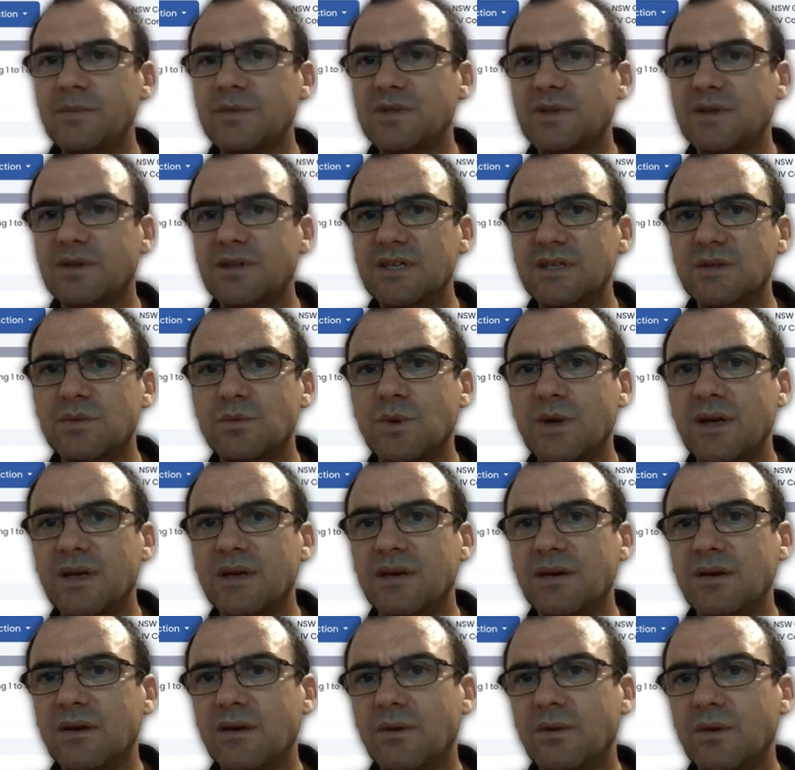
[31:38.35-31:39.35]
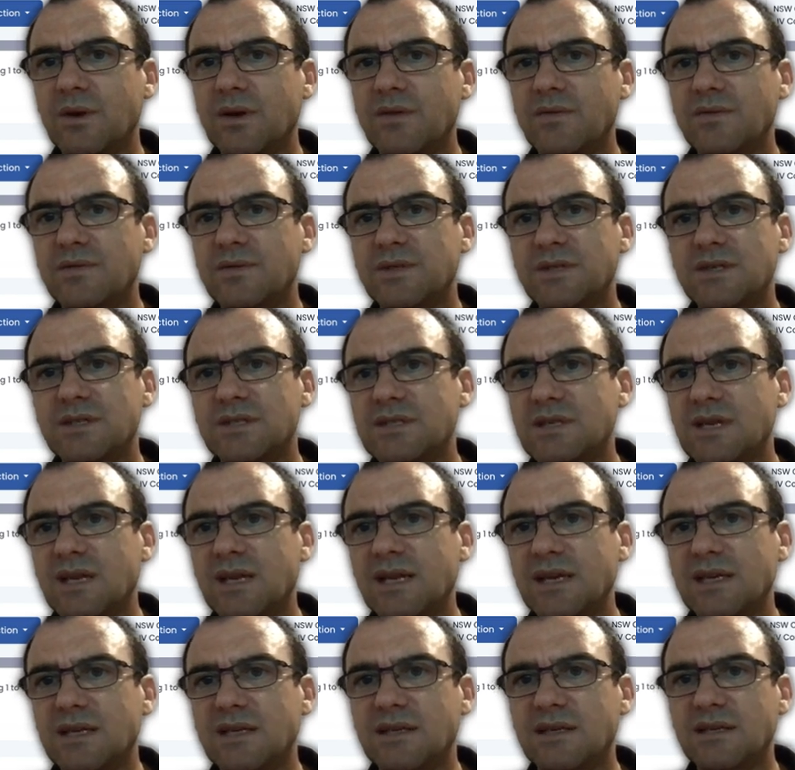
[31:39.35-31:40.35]
So in this one, when I've just
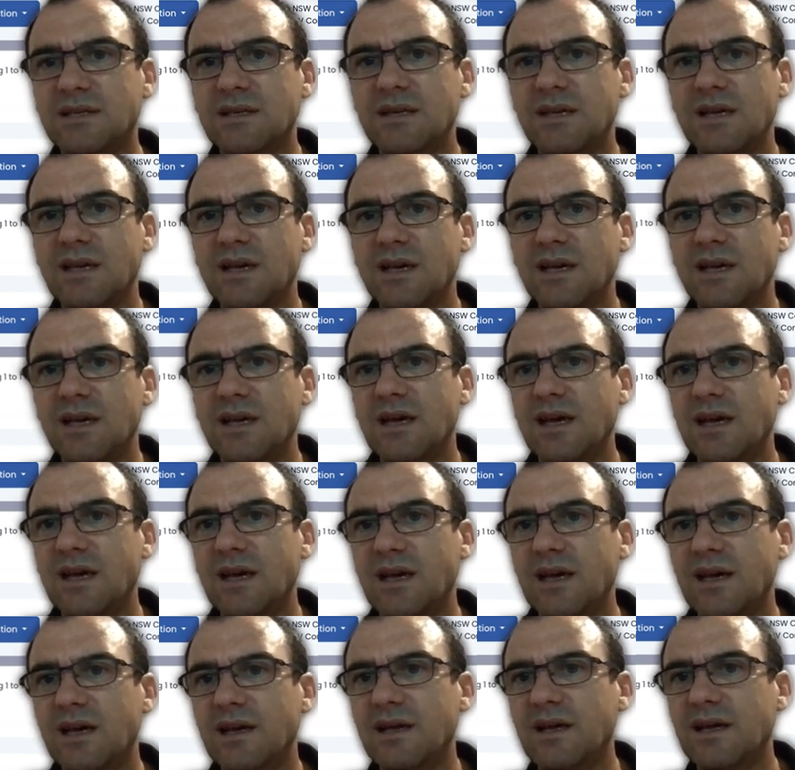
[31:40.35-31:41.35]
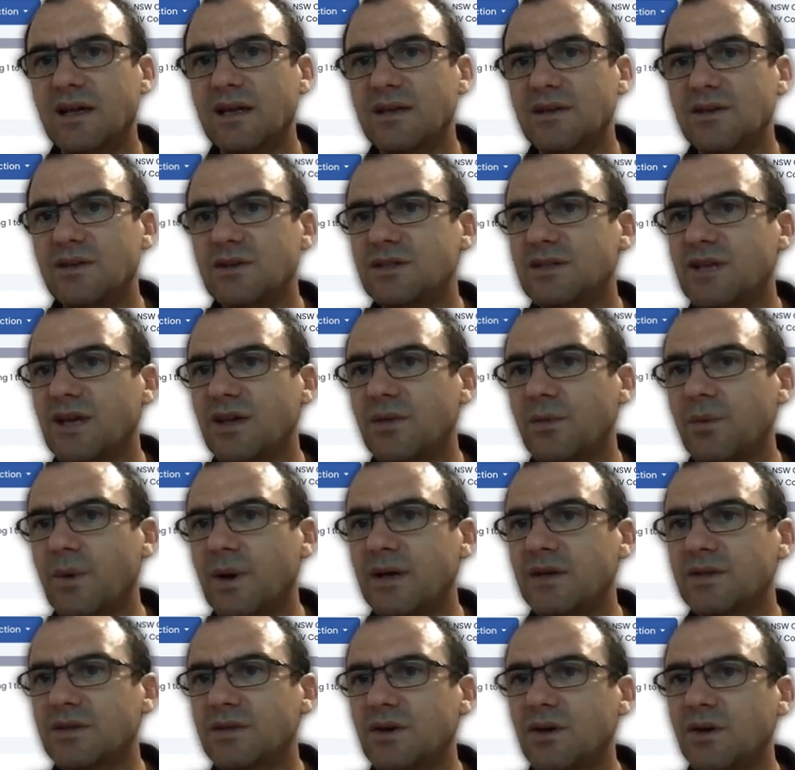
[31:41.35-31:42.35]
selected a New South
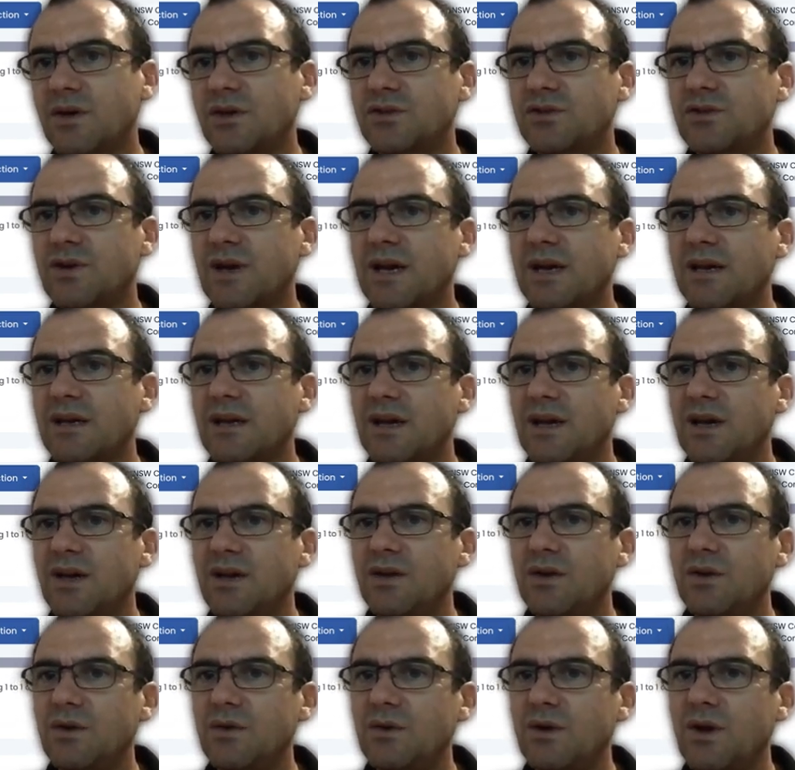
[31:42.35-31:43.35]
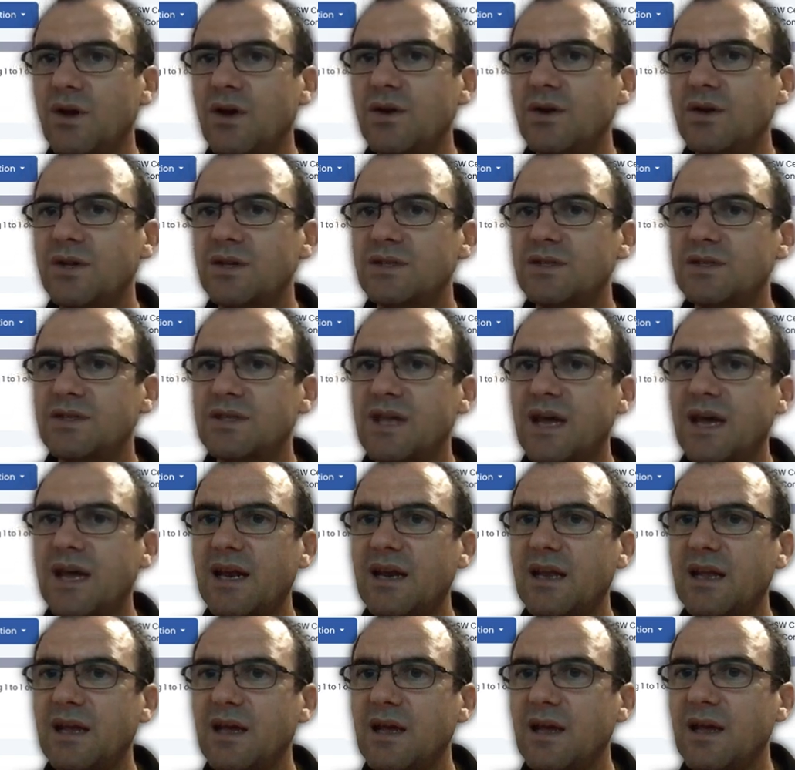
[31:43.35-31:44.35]
Wales contract, you'll notice
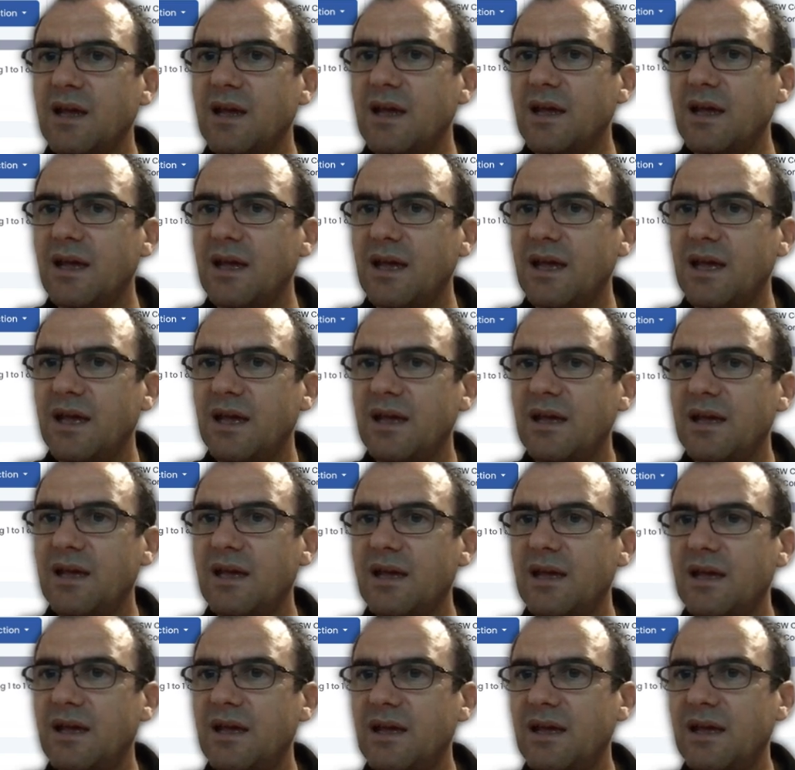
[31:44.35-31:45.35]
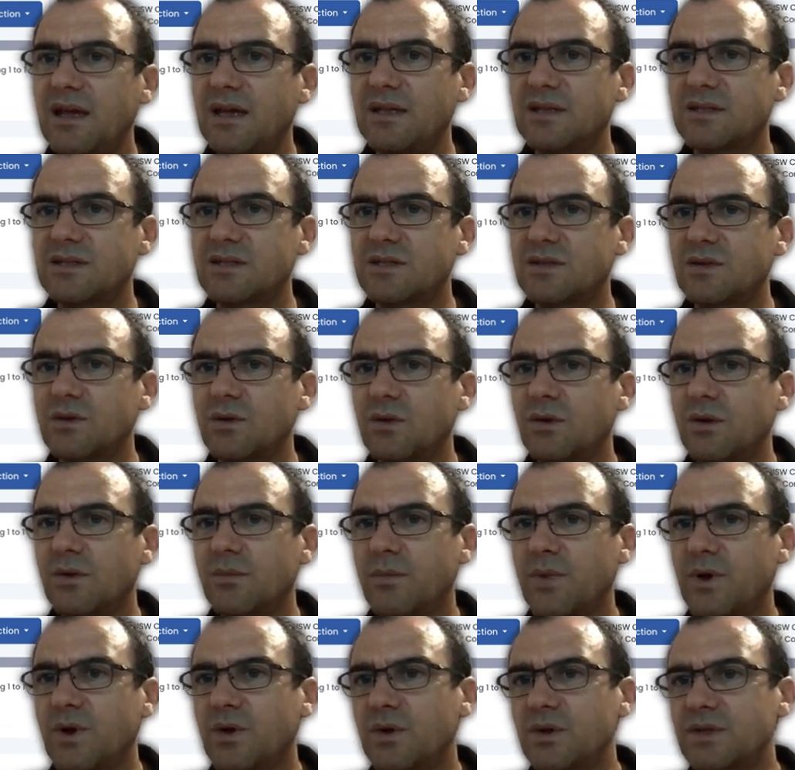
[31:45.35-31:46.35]
that it's
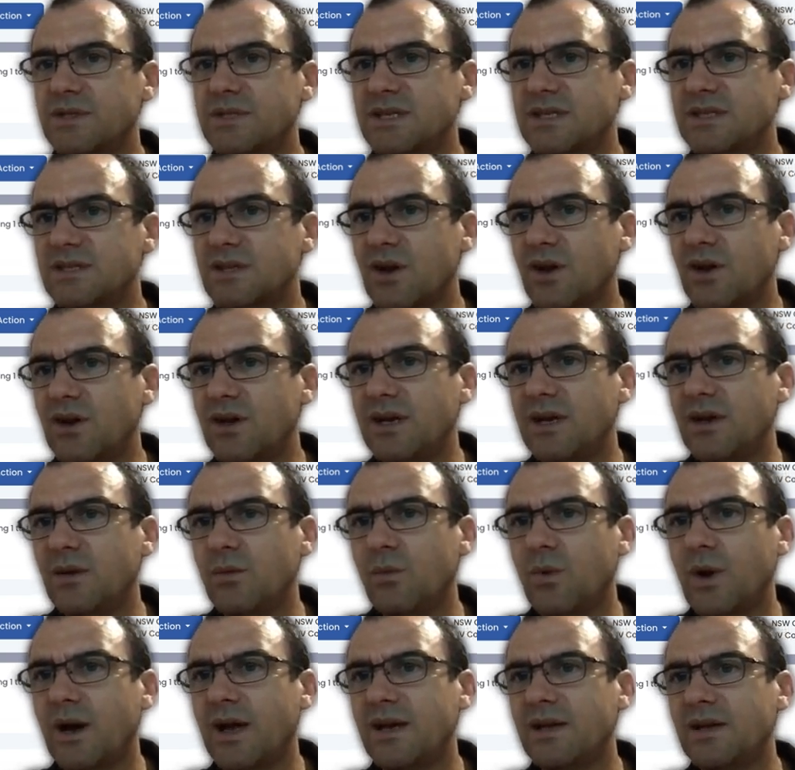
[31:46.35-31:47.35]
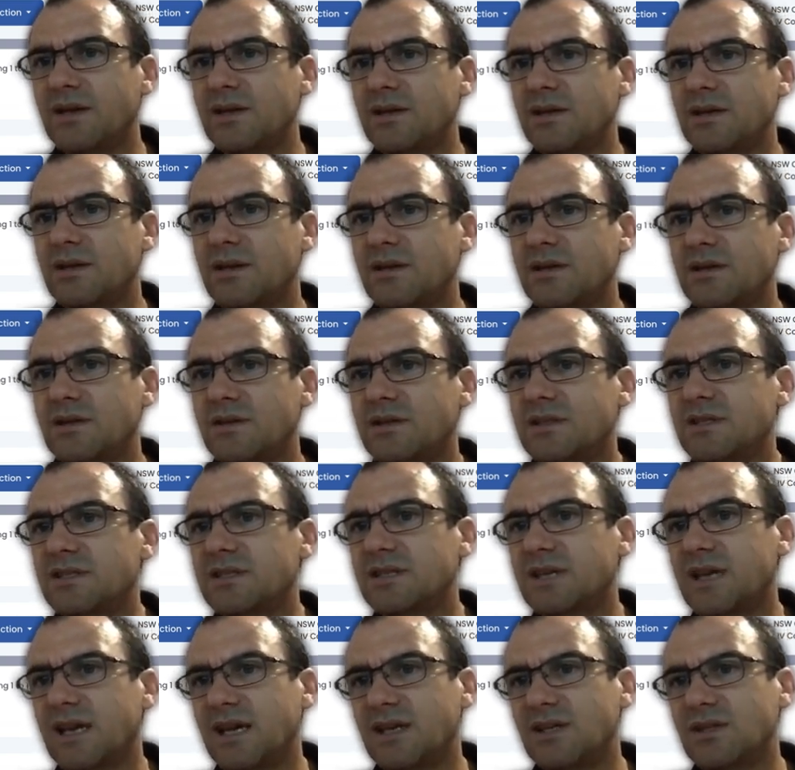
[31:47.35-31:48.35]
because there's only one
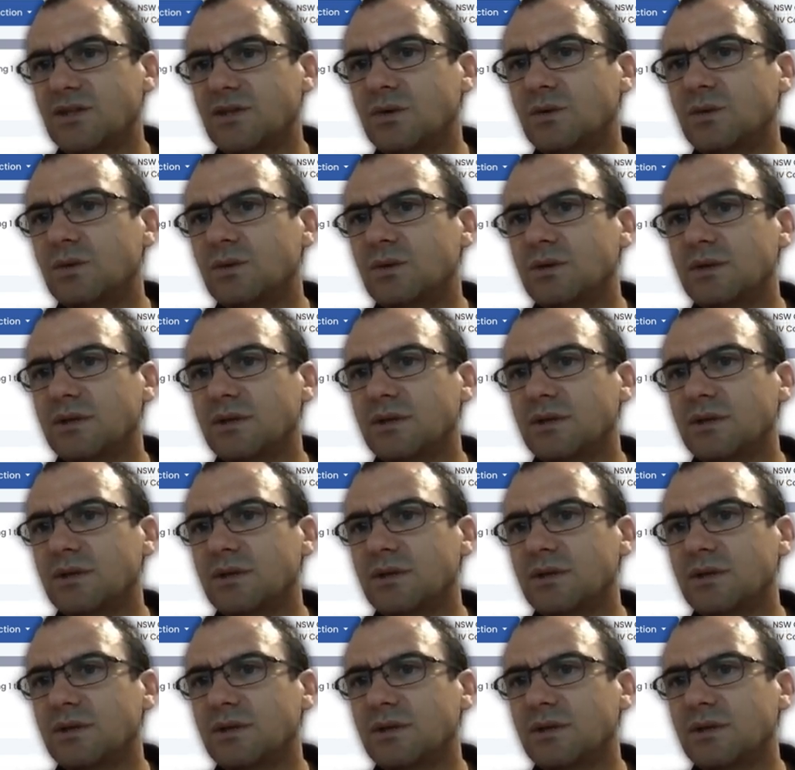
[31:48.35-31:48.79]
schedule